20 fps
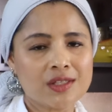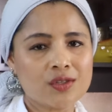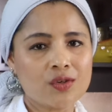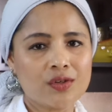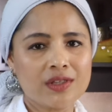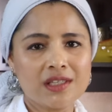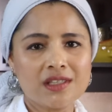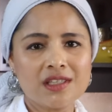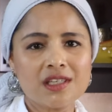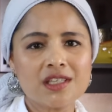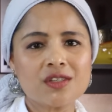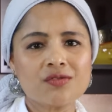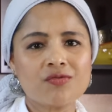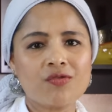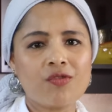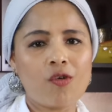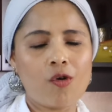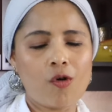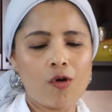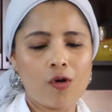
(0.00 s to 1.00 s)
So this
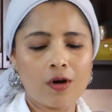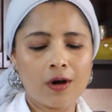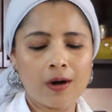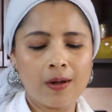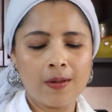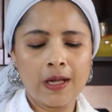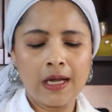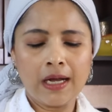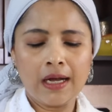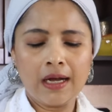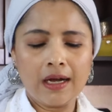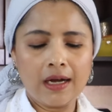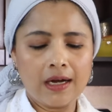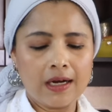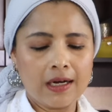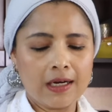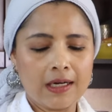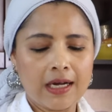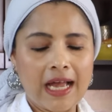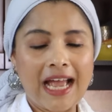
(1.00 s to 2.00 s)
is for
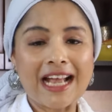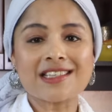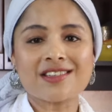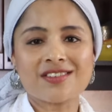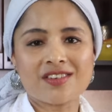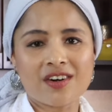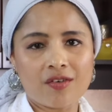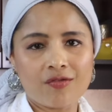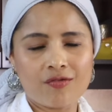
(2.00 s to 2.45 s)
extra